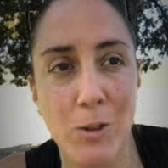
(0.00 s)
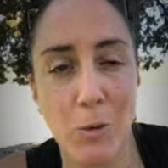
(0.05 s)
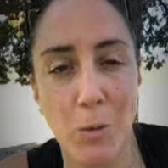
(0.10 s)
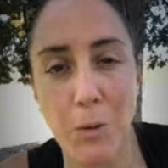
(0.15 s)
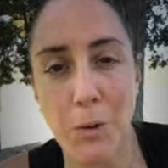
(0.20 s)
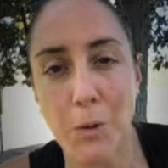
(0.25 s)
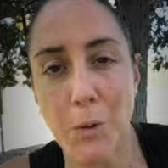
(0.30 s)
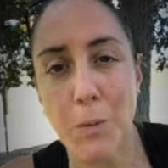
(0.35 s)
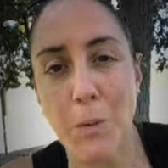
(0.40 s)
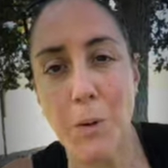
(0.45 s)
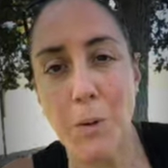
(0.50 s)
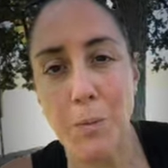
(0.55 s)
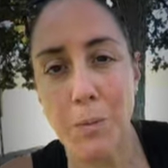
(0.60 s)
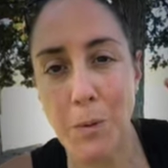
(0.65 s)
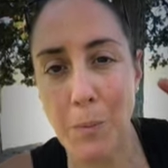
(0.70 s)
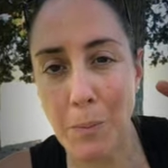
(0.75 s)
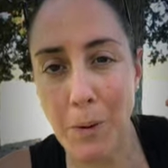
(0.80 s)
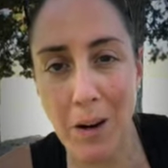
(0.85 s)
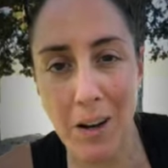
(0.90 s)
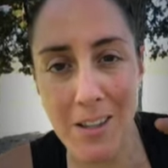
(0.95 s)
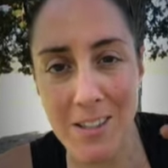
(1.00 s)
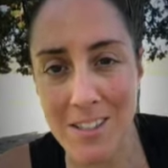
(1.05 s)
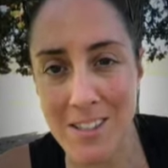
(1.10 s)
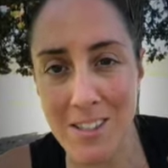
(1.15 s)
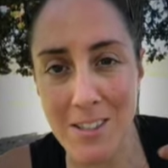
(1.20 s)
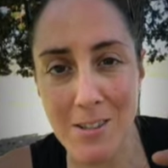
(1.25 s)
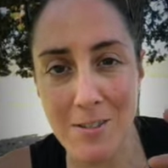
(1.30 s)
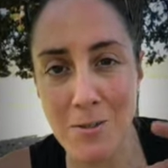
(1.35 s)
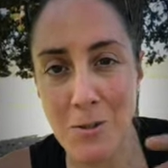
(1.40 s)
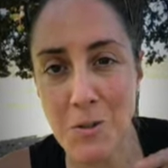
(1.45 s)
quote-unquote the
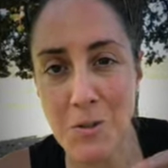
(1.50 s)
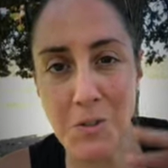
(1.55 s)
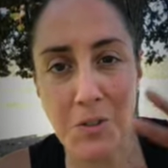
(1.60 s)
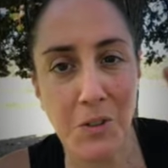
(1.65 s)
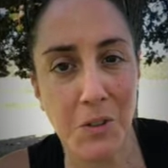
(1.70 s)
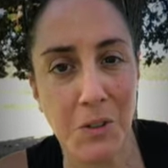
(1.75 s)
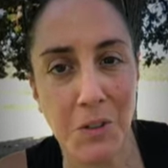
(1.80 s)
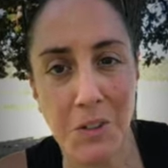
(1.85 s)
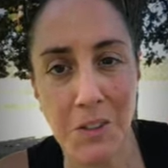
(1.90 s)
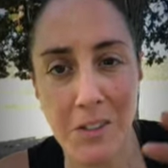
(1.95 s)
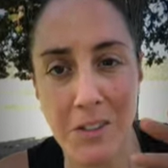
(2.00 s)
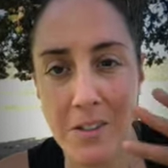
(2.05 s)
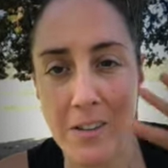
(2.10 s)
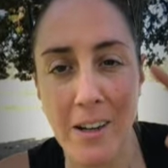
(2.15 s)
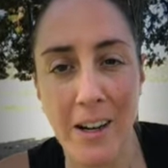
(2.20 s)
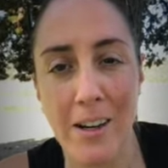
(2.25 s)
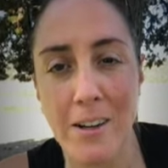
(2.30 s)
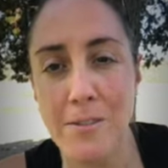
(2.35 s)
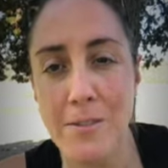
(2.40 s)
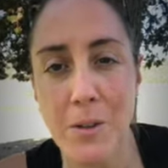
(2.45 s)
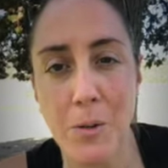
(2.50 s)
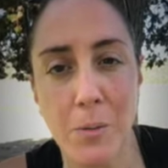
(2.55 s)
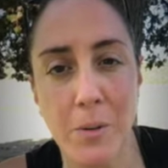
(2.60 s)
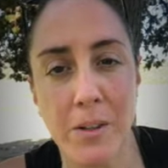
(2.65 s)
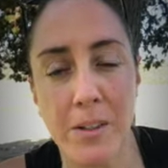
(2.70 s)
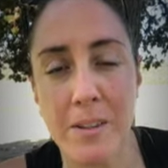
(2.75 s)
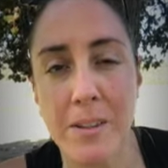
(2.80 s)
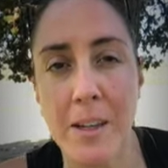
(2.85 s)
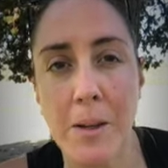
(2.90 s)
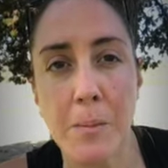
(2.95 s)
positive or the good, or however you
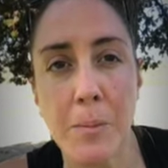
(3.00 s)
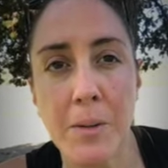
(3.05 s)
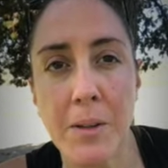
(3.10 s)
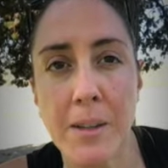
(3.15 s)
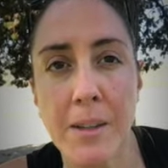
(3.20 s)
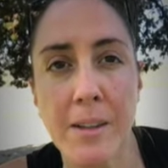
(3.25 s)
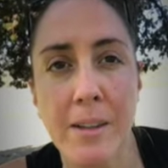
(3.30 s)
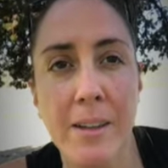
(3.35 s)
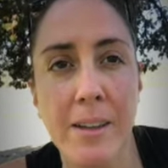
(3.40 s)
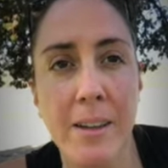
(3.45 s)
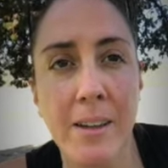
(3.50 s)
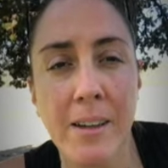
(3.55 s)
want to label it.